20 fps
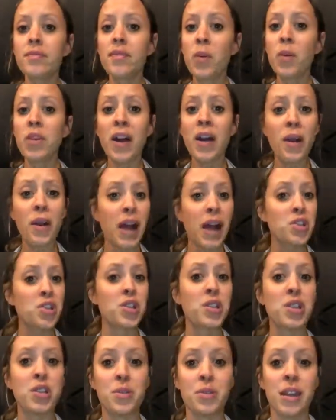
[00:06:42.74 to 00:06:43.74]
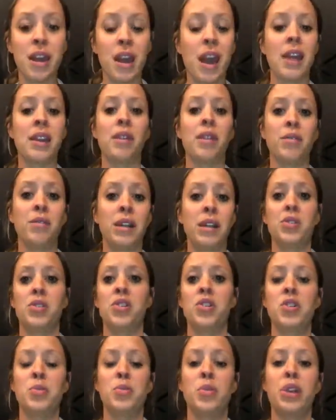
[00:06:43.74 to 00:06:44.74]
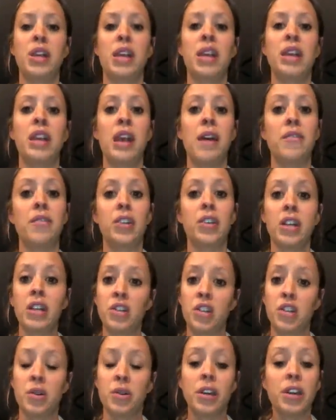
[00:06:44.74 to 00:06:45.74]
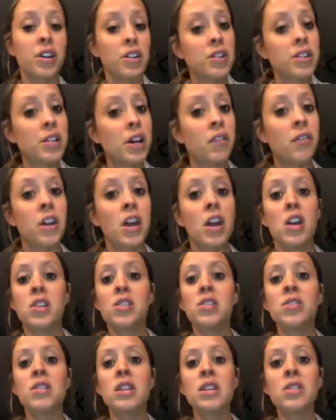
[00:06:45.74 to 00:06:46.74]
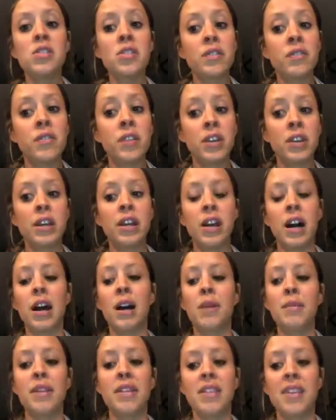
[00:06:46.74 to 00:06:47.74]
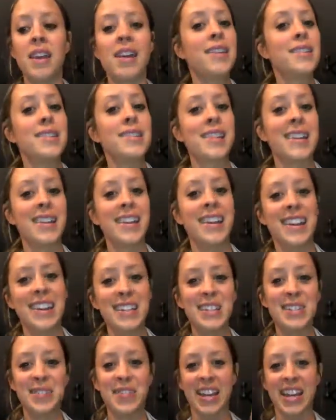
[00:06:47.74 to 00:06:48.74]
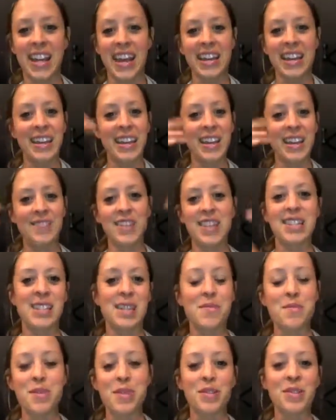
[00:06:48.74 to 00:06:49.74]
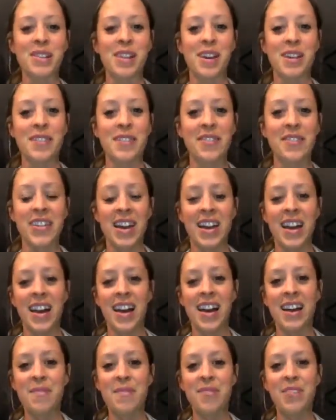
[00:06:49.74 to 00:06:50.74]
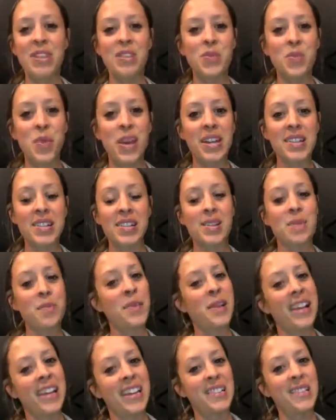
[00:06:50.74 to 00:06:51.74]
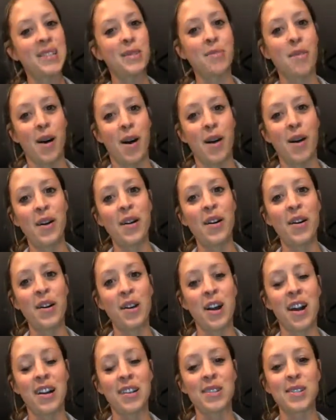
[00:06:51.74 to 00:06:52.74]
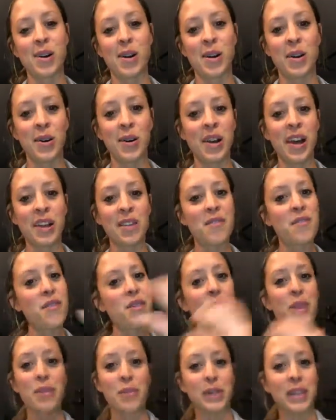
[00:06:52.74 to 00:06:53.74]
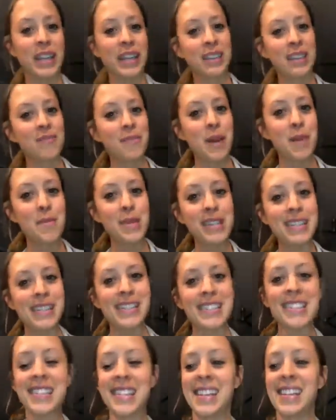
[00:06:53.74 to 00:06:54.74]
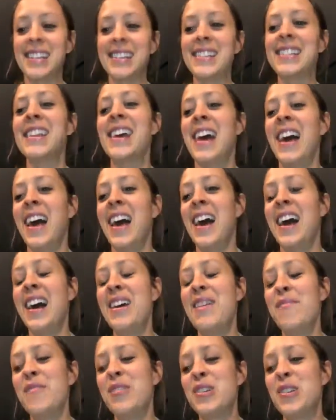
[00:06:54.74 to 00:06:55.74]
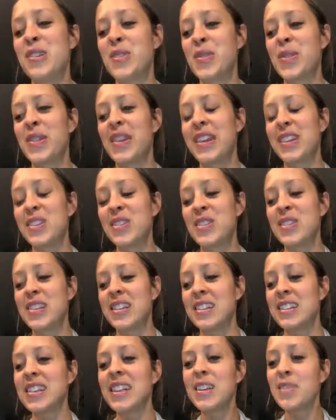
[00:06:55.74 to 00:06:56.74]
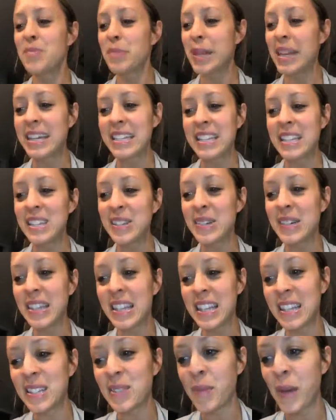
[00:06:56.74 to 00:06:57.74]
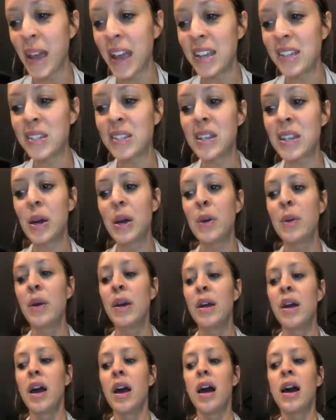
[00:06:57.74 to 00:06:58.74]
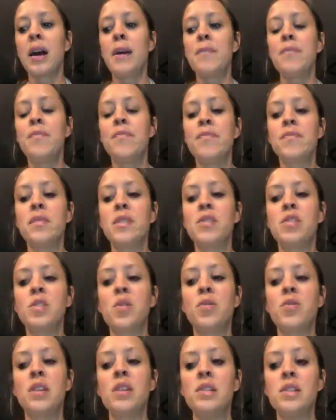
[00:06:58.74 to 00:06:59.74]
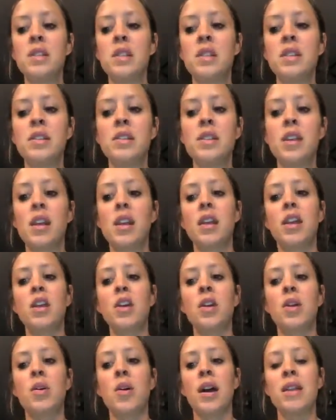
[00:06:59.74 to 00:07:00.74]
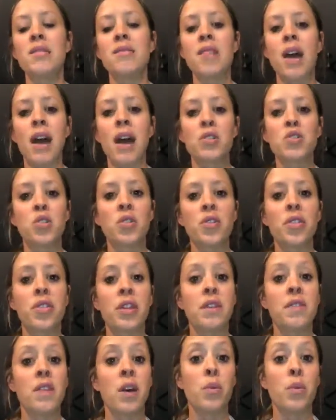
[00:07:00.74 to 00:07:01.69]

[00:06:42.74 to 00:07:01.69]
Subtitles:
without actually doing any research and putting any effort into it yourself. So these are very common things. And it's funny, I can give examples of these ways to play small across all kind of three of my businesses, which is really interesting because I didn't plan to do it this way. So this is, a natural thing